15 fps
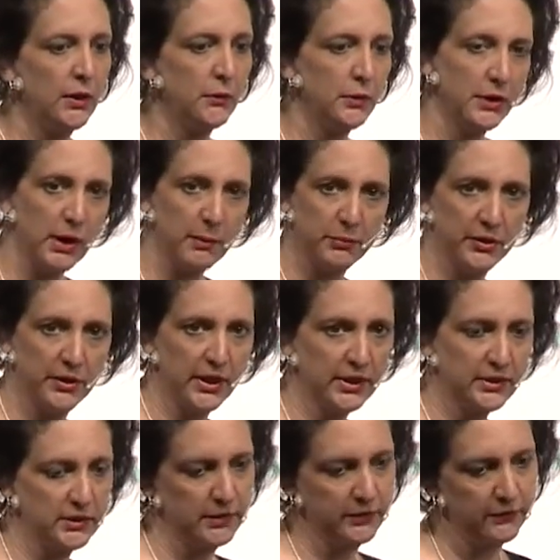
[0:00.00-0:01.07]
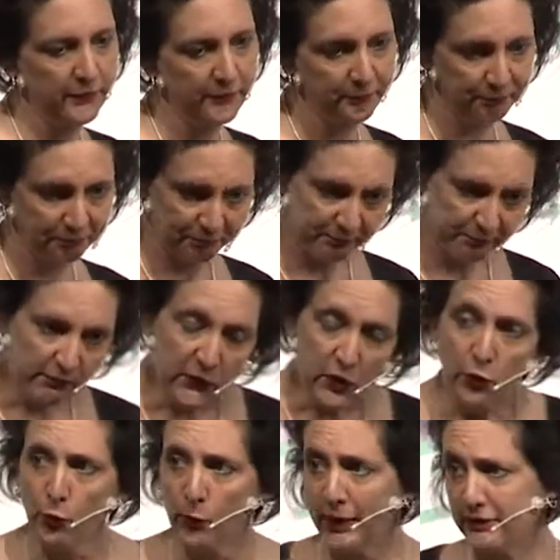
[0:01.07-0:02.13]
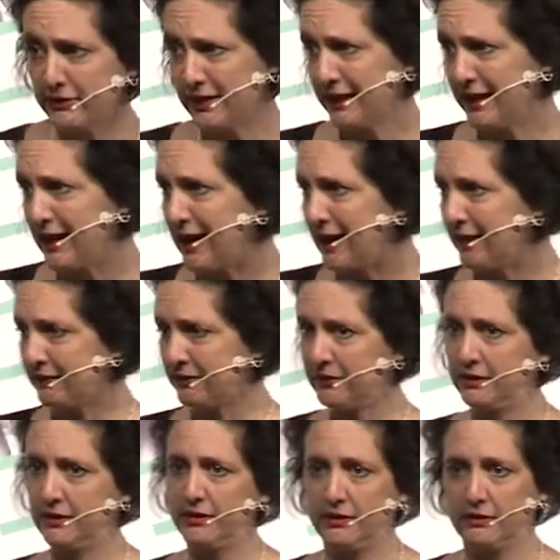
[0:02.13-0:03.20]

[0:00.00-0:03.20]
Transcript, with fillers: we're not productive, we're wasting gas.